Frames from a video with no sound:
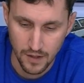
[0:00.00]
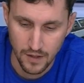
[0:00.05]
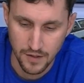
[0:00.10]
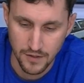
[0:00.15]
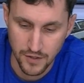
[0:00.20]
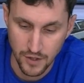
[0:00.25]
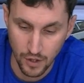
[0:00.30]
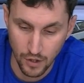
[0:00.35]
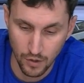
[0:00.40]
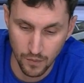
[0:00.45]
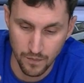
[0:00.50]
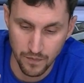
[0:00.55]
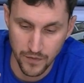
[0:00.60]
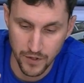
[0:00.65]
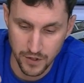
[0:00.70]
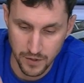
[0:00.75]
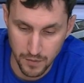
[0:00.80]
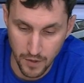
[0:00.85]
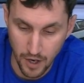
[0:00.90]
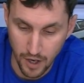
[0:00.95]
So the
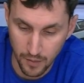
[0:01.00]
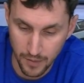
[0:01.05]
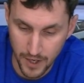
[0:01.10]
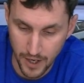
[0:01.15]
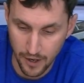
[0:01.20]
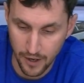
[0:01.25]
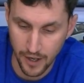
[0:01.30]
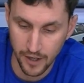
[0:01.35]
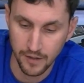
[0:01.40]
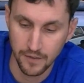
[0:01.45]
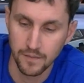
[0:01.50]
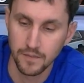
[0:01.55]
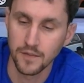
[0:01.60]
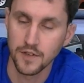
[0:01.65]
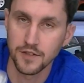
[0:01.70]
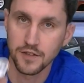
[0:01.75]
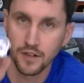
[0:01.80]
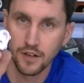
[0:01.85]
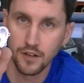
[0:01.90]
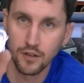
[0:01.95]
small bearing
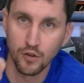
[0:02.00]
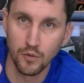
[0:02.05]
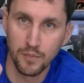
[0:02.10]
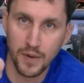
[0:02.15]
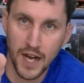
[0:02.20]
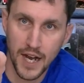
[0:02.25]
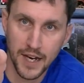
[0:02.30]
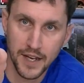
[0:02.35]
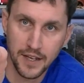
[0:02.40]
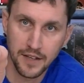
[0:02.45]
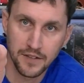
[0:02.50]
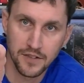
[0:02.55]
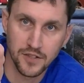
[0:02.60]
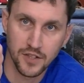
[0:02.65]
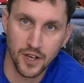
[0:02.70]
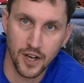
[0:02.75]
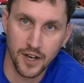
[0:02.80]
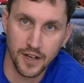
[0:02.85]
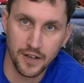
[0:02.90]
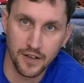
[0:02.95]
is going to go back
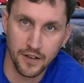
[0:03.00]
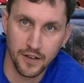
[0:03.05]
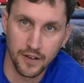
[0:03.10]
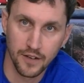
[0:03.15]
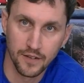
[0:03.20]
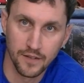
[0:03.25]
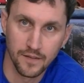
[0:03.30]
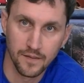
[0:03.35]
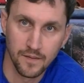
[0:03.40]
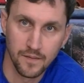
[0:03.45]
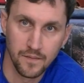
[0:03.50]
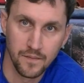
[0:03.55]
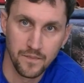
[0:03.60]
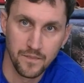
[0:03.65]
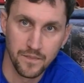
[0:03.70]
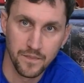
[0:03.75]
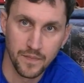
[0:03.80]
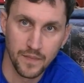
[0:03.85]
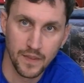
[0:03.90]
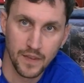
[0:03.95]
inside here
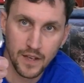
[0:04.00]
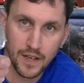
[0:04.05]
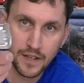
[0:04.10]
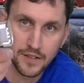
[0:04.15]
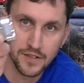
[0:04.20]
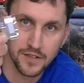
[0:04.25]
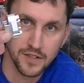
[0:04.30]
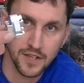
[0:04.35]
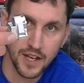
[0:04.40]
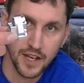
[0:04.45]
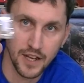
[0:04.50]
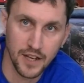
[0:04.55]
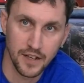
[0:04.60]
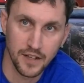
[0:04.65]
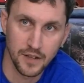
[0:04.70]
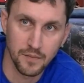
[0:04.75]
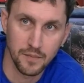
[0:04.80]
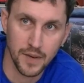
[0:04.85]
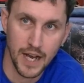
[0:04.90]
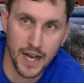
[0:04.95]
and stay
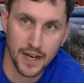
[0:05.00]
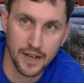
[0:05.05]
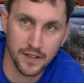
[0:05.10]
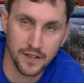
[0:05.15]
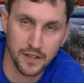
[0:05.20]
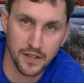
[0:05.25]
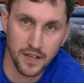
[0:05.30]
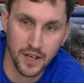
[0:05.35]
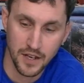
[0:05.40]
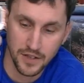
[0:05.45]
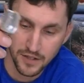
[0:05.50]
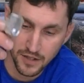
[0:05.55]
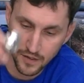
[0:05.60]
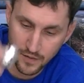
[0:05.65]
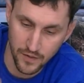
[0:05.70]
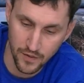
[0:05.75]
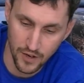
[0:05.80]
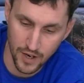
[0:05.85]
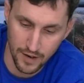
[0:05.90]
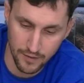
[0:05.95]
in the back of the casing
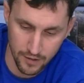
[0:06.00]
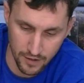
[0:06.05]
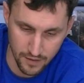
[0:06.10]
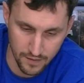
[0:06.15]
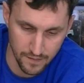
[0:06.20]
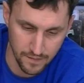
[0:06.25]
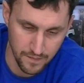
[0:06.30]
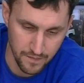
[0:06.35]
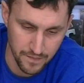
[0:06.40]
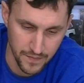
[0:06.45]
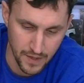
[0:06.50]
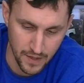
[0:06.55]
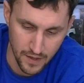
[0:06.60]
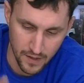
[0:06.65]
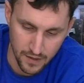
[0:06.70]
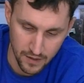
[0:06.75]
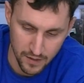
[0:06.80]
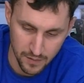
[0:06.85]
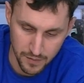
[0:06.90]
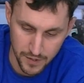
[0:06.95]
forever.
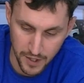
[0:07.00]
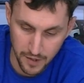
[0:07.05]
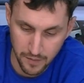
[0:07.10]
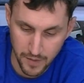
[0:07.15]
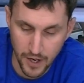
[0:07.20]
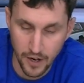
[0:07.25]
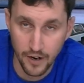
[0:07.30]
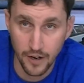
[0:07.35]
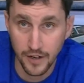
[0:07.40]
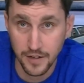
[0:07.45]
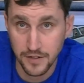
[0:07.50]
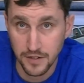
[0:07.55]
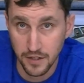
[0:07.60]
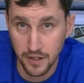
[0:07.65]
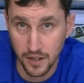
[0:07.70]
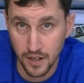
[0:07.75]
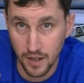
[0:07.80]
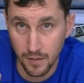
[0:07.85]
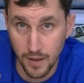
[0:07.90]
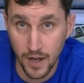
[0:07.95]
The big bearing is
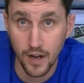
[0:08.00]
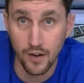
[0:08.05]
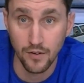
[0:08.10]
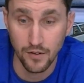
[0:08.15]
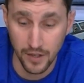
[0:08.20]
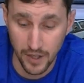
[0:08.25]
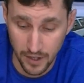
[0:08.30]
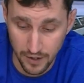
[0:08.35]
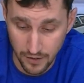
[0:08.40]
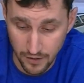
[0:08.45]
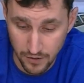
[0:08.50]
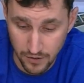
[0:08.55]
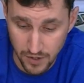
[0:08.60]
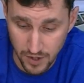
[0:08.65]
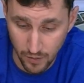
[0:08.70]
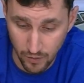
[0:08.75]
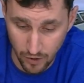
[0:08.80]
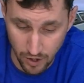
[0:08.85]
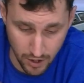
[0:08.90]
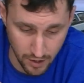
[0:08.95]
going to come out and get used
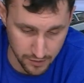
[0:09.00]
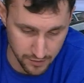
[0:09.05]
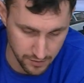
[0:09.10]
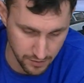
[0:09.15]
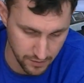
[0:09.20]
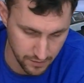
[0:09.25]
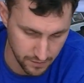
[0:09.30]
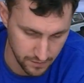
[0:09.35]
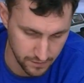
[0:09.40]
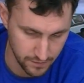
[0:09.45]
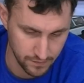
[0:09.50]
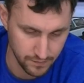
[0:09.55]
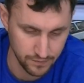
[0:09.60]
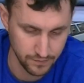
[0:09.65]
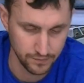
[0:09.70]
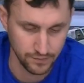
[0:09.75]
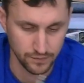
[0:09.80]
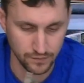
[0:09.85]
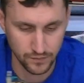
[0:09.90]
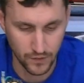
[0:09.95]
somewhere else.
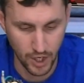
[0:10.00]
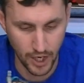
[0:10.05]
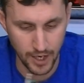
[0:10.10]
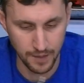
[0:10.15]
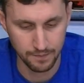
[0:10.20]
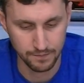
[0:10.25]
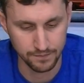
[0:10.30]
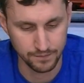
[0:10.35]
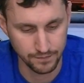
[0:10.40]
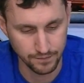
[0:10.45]
Okay?